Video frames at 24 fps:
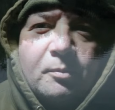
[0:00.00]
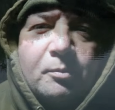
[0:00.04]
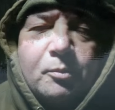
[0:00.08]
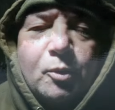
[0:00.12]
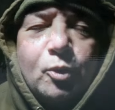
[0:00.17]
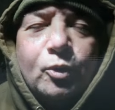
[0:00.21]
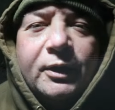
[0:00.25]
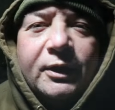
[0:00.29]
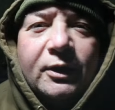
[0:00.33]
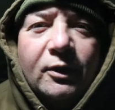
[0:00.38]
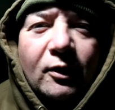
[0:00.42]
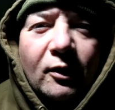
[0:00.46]

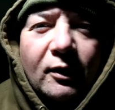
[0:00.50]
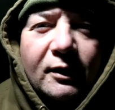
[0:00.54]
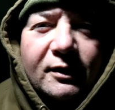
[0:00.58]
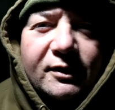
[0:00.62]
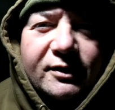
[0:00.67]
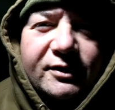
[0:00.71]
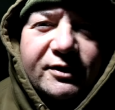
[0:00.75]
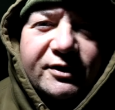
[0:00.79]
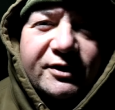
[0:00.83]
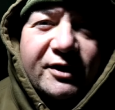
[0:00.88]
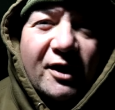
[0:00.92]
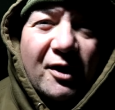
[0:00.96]
Morning guys,
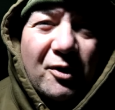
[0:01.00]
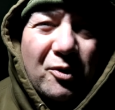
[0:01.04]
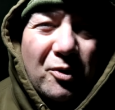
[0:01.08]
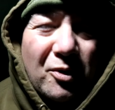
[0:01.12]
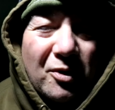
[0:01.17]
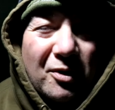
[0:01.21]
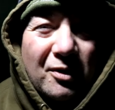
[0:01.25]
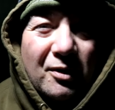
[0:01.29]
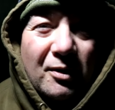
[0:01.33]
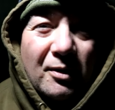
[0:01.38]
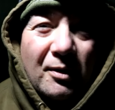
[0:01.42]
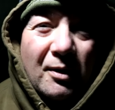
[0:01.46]
so
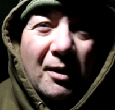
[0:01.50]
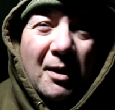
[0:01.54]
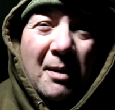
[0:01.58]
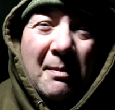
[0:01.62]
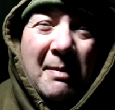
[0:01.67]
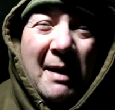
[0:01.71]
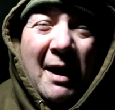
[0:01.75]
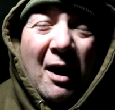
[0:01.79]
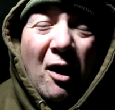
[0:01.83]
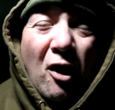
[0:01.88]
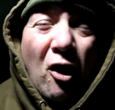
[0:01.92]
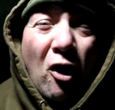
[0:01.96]

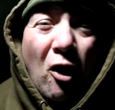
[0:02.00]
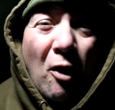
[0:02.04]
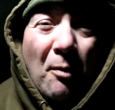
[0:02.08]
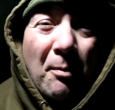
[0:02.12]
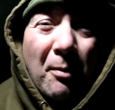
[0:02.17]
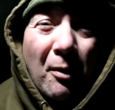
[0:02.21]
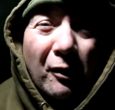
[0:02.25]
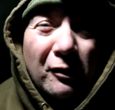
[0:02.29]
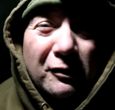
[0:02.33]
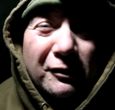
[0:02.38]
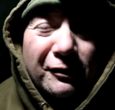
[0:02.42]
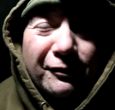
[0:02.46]
about
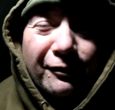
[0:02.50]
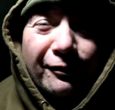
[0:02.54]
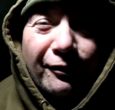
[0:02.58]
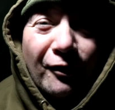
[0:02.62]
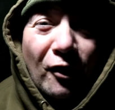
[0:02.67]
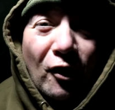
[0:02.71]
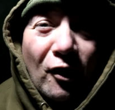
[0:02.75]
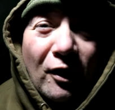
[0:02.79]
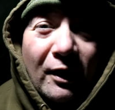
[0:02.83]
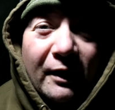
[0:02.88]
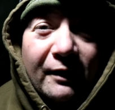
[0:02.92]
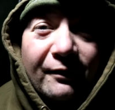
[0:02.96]

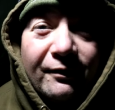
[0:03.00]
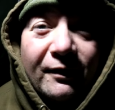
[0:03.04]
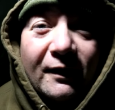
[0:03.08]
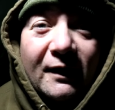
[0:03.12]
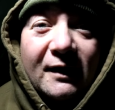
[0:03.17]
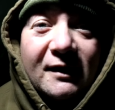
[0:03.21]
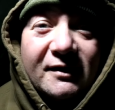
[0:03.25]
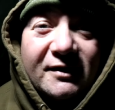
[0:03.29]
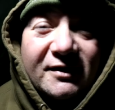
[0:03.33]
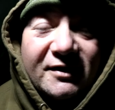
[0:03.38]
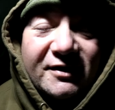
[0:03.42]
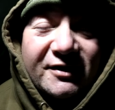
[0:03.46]
5:30
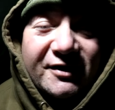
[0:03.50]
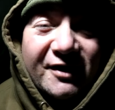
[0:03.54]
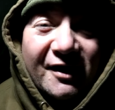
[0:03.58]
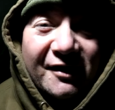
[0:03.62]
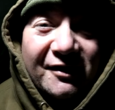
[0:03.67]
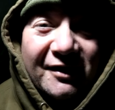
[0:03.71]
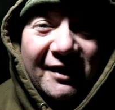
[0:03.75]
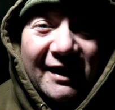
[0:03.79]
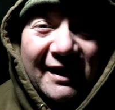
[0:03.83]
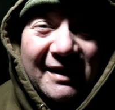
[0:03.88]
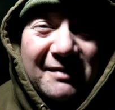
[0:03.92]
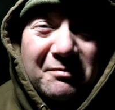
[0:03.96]

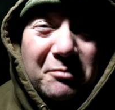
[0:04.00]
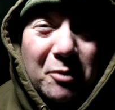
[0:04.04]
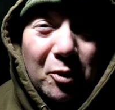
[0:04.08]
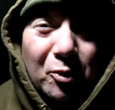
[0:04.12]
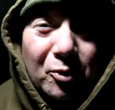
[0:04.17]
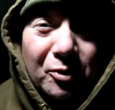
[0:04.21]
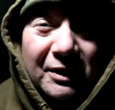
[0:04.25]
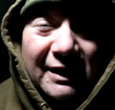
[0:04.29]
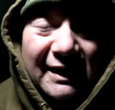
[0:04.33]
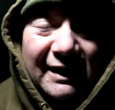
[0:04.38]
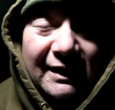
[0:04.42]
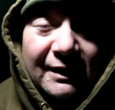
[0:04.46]
Sunday
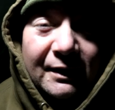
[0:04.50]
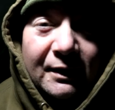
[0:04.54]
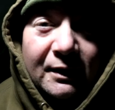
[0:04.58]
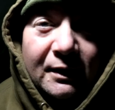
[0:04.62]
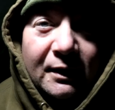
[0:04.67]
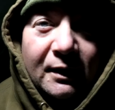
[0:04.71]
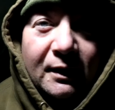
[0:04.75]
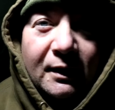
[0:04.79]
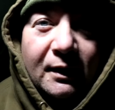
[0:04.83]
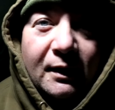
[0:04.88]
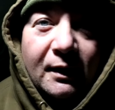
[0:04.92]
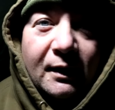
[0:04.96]
morning,
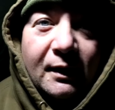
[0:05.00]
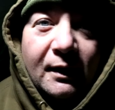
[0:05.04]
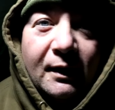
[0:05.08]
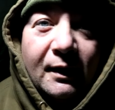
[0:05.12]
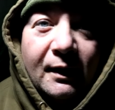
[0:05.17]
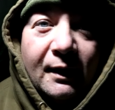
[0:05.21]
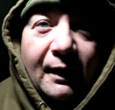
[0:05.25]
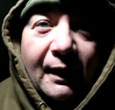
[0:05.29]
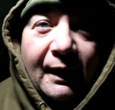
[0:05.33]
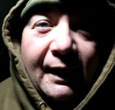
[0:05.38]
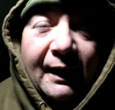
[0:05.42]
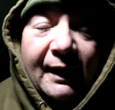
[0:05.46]

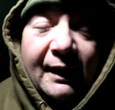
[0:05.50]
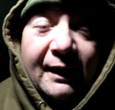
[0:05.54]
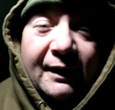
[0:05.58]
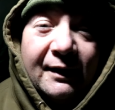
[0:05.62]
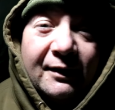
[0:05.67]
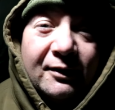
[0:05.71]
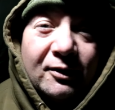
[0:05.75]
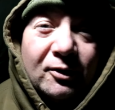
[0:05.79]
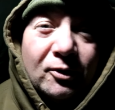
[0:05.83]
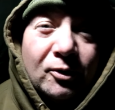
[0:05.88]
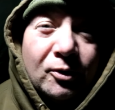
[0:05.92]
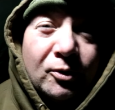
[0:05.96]

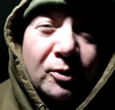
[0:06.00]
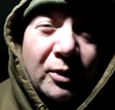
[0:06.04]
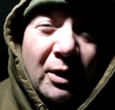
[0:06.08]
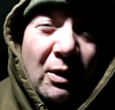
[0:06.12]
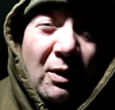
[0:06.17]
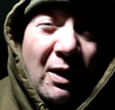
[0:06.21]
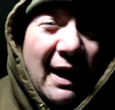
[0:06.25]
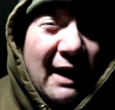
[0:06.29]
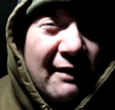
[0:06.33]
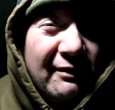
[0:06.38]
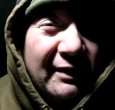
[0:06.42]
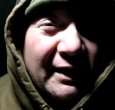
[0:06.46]
and although
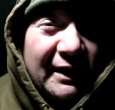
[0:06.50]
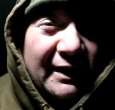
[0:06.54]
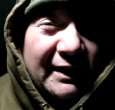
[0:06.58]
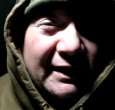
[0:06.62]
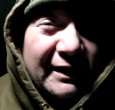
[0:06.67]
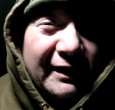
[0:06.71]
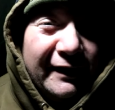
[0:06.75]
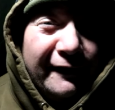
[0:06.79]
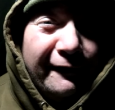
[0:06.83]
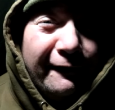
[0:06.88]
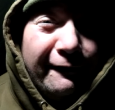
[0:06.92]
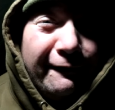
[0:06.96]
I haven't had
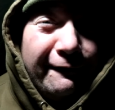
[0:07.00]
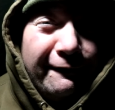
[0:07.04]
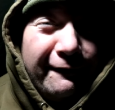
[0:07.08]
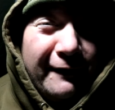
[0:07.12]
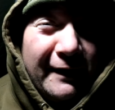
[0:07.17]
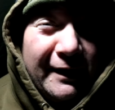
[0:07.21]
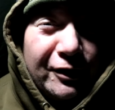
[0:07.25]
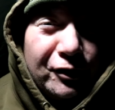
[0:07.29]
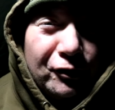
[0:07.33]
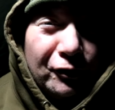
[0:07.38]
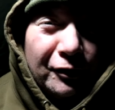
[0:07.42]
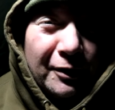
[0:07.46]
any
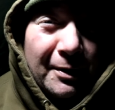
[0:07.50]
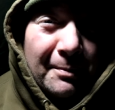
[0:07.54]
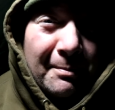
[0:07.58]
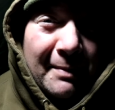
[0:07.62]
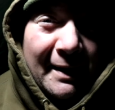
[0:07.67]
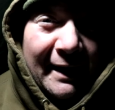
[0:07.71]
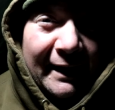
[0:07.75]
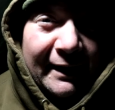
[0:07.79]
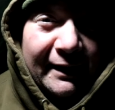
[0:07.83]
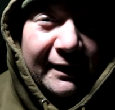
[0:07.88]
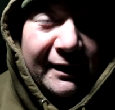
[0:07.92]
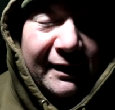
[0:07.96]
fish on the
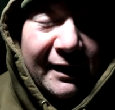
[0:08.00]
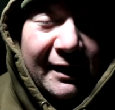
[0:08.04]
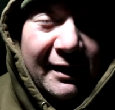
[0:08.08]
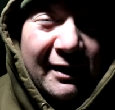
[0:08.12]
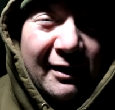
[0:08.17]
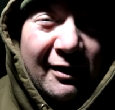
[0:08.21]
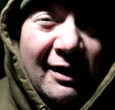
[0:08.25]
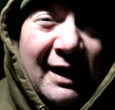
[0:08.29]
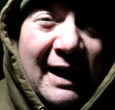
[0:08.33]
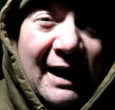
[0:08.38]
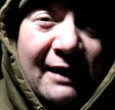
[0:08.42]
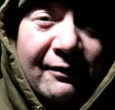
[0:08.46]
bank
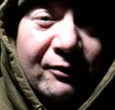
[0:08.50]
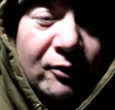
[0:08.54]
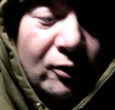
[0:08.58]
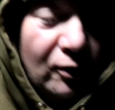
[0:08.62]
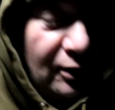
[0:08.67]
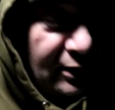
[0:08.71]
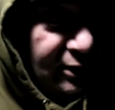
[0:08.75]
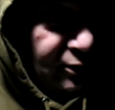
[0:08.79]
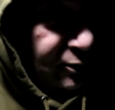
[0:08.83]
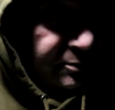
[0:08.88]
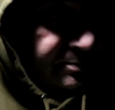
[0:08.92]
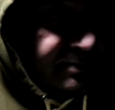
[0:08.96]
yet, I have
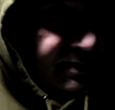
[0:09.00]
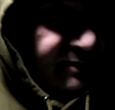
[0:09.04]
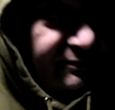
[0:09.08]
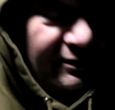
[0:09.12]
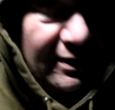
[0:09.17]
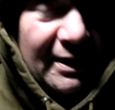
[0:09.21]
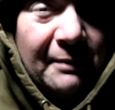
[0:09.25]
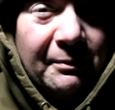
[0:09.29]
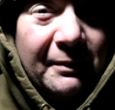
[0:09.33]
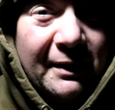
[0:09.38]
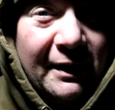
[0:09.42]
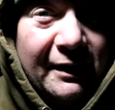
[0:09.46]
got a little bit of
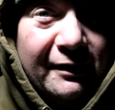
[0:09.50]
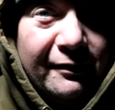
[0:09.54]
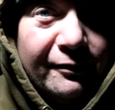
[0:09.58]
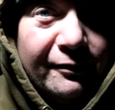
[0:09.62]
an update